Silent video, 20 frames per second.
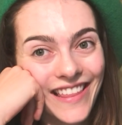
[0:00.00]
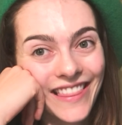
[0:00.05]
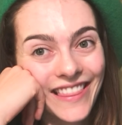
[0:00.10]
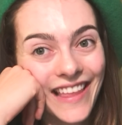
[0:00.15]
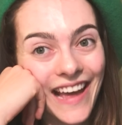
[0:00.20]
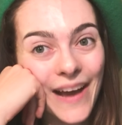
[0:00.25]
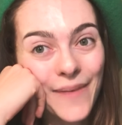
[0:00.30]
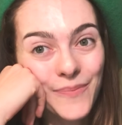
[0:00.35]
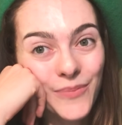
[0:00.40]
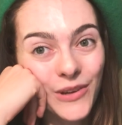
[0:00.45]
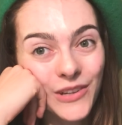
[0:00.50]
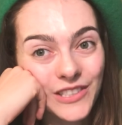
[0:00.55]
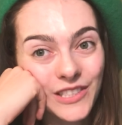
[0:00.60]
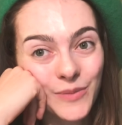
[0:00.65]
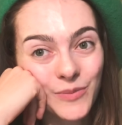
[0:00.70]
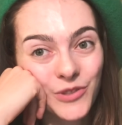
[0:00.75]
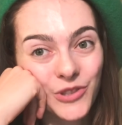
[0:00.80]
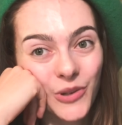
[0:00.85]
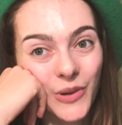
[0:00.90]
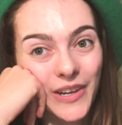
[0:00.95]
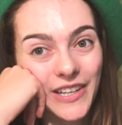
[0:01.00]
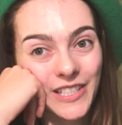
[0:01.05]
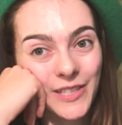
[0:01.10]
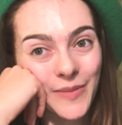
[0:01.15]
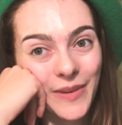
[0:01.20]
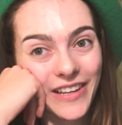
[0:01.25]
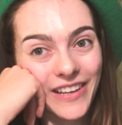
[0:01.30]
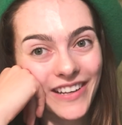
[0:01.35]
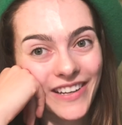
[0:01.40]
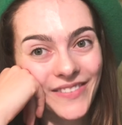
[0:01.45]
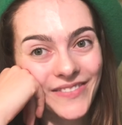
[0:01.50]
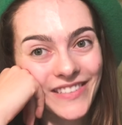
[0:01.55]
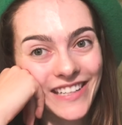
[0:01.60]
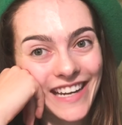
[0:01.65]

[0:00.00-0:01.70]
that brought some joy into my life